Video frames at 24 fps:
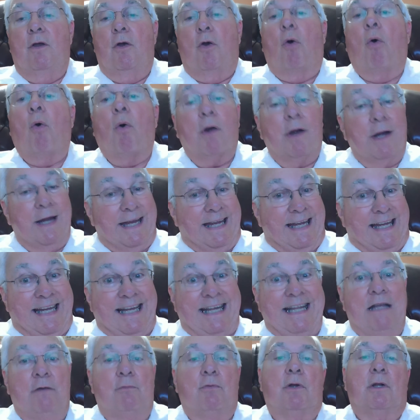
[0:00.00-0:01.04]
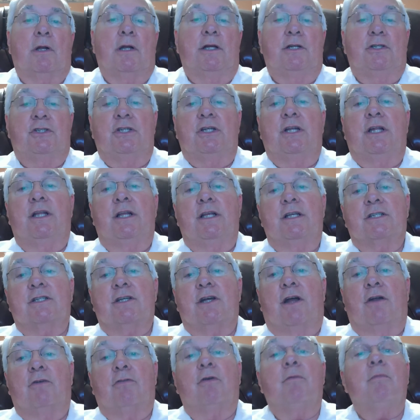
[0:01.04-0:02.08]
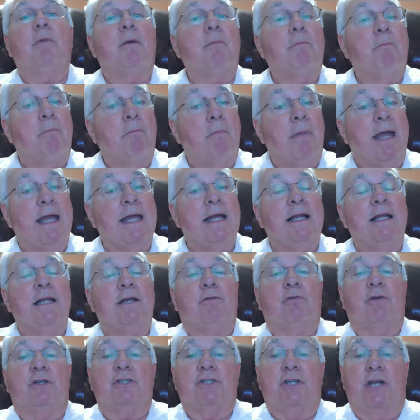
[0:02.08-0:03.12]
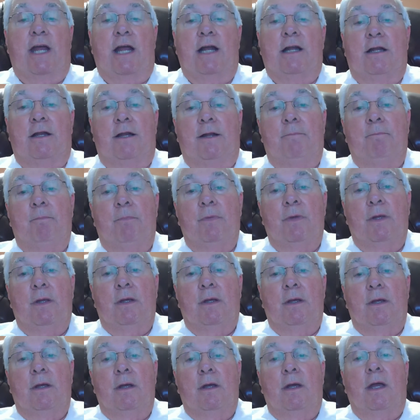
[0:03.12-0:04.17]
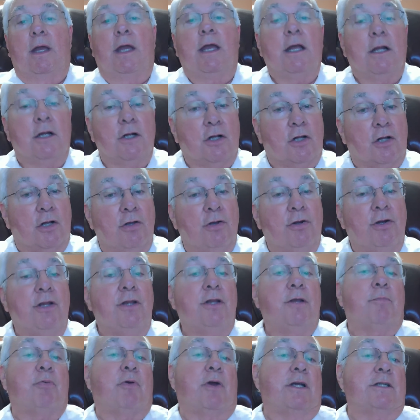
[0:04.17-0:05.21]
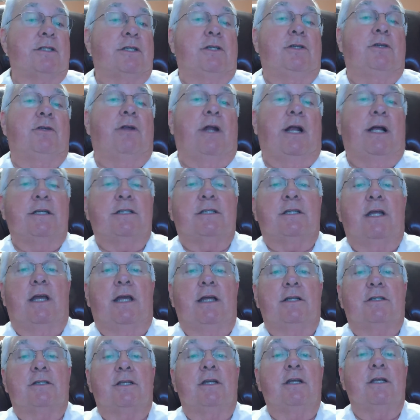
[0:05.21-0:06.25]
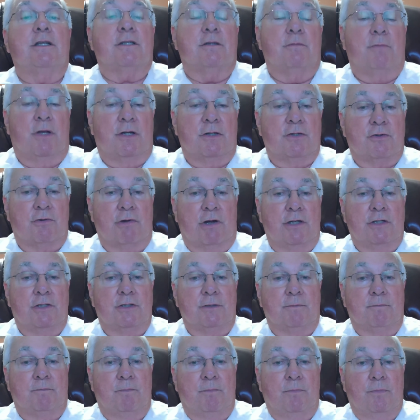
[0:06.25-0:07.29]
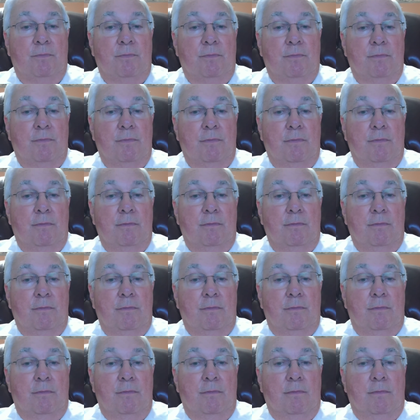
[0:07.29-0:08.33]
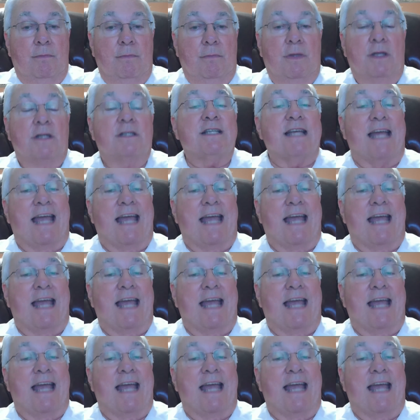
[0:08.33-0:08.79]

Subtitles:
or any religion in this country, but mainly Christianity, including the President of the United States and his administration, that's